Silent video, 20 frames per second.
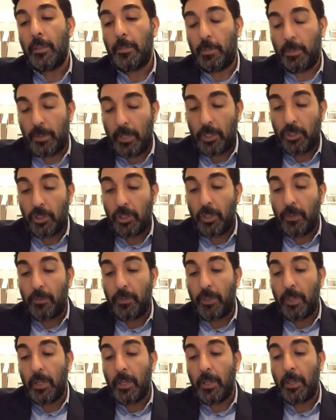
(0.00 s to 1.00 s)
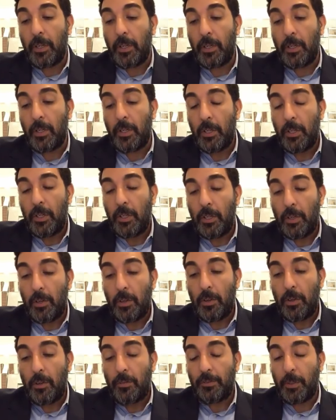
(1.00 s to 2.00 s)
protection of the uh, uh,
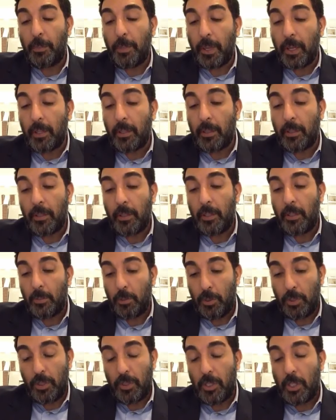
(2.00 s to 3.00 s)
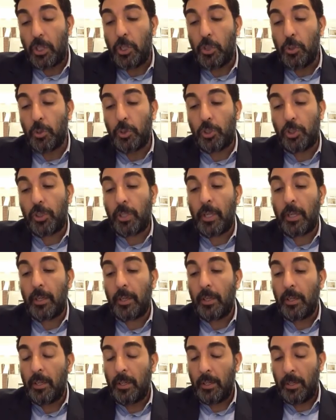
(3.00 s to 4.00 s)
of the brit, which is a huge
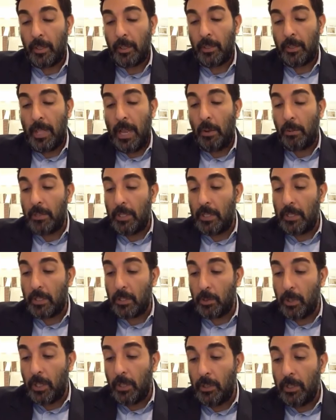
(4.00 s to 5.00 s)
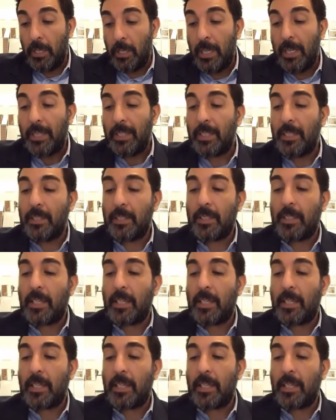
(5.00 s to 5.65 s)
thing uh, nowadays as well. We